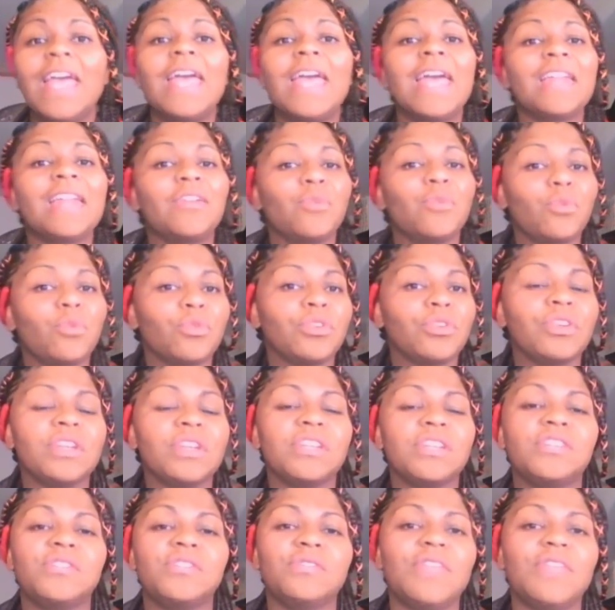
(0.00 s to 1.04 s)
And in order to
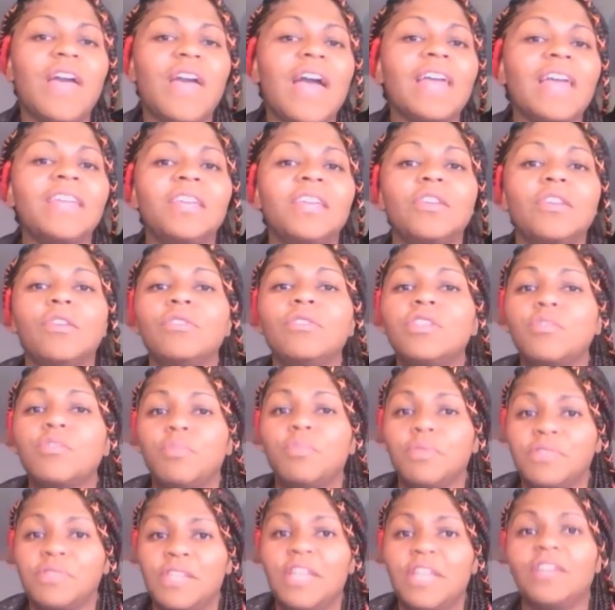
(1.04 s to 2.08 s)
do that, you know, to
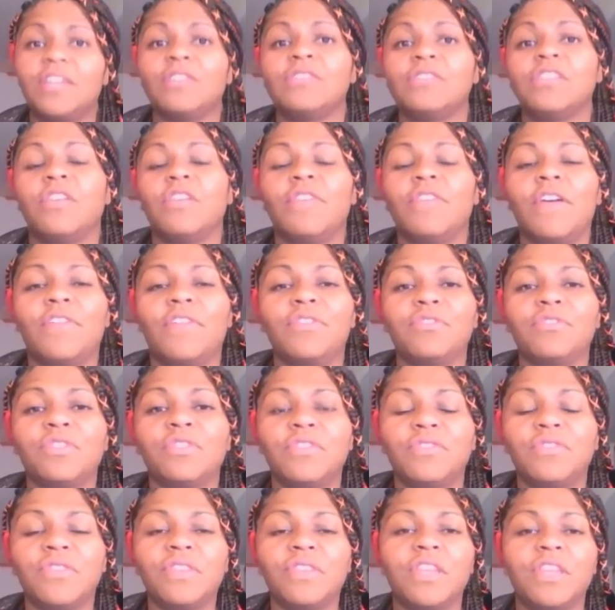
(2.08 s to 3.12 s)
present yourself out there
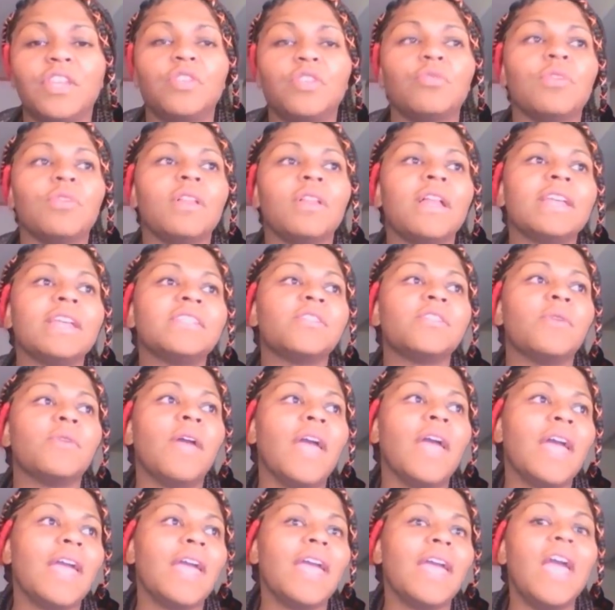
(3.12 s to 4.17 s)
differently, you realize,
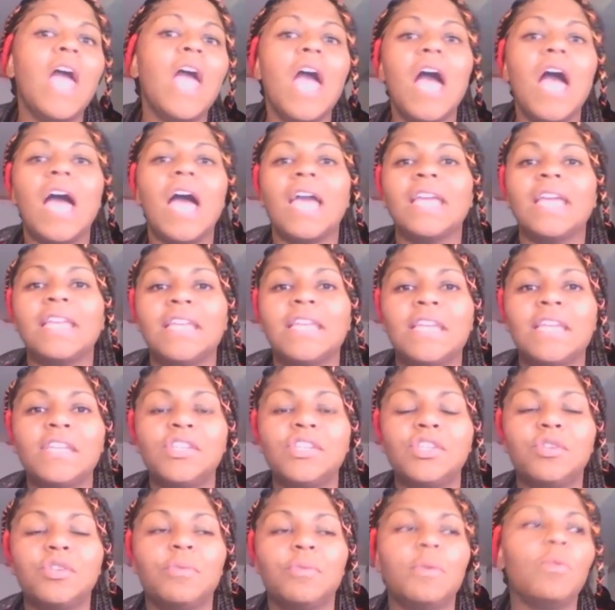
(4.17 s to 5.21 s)
okay, I need
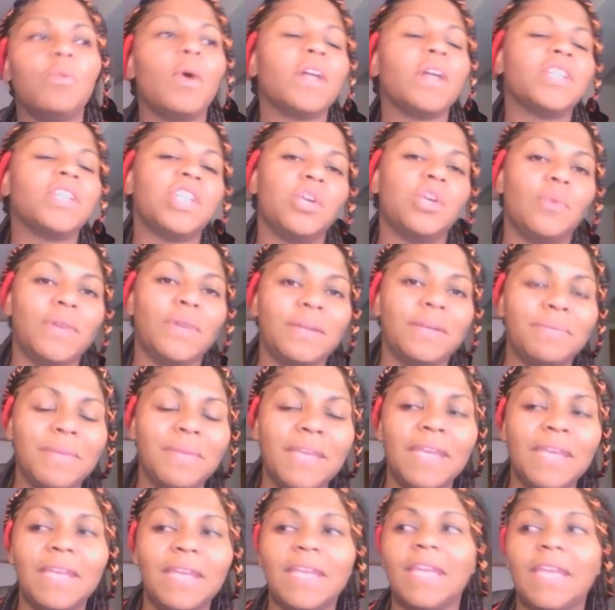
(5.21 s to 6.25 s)
to be watching what I'm
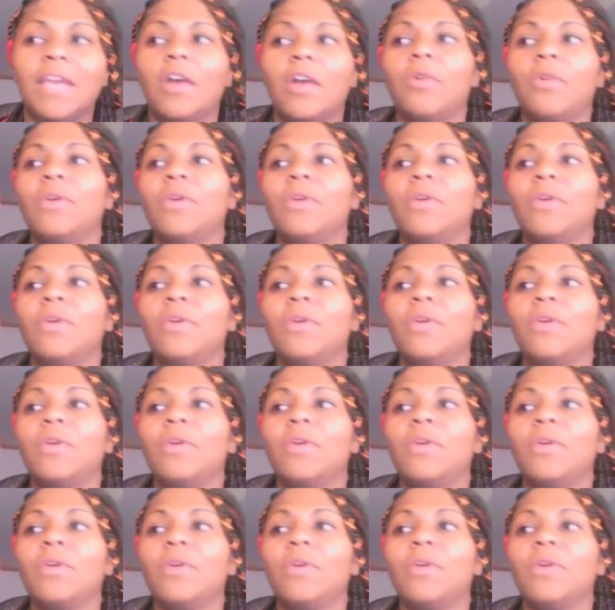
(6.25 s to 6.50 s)
eating.